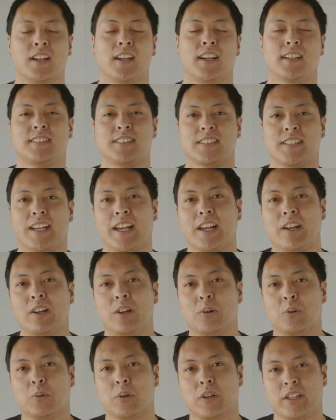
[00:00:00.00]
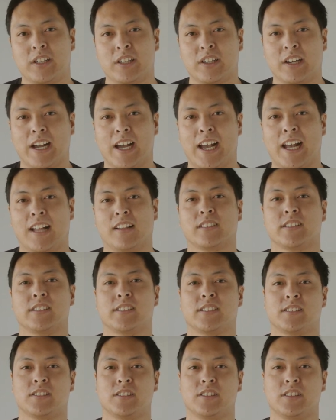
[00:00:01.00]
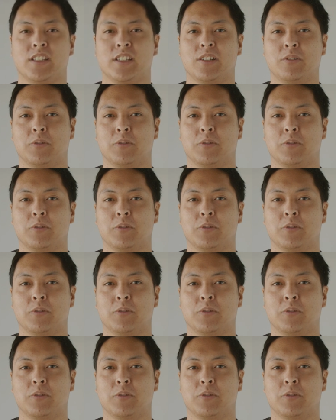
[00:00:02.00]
And today, we're here at Alex's studio,